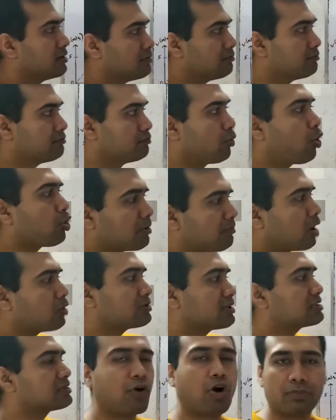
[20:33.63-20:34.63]
More about
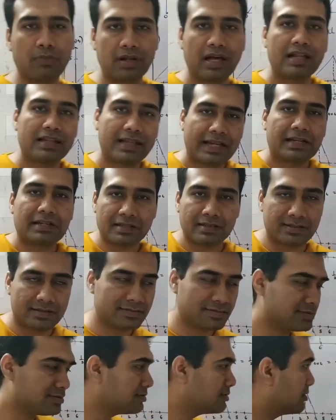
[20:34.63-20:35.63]
this formula later.
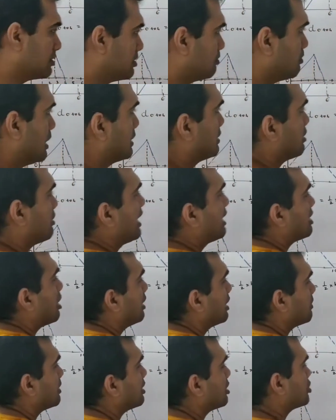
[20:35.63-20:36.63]
But right now
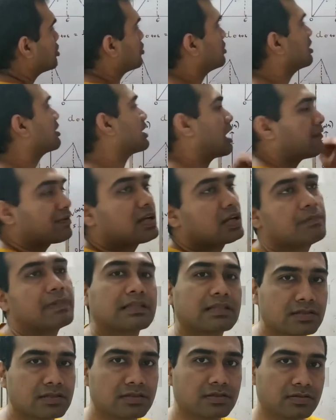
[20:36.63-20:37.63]
let me teach you the graphical
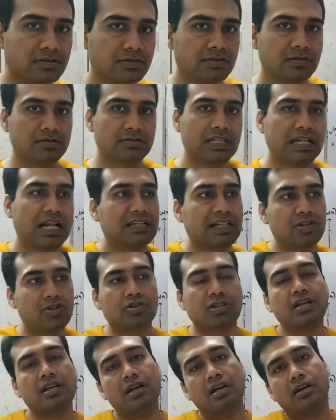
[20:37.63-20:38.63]
method. Then I'll teach you
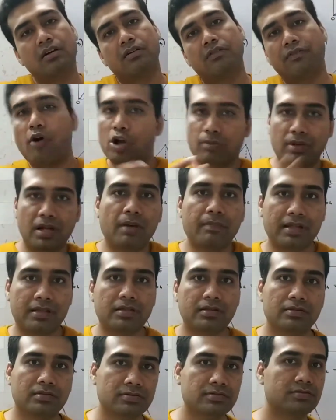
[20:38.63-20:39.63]
the formula
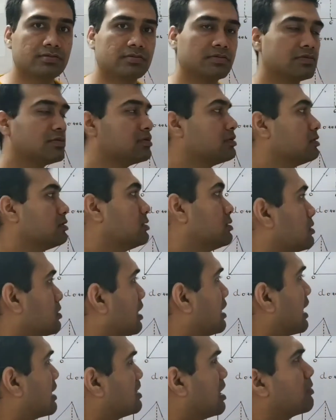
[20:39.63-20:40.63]
method.
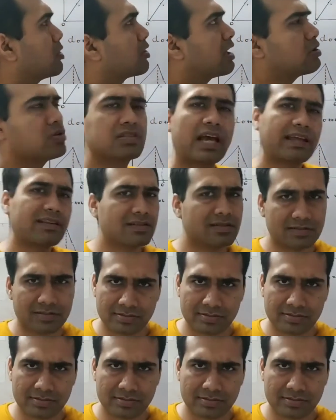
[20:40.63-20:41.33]
In exam you can use either.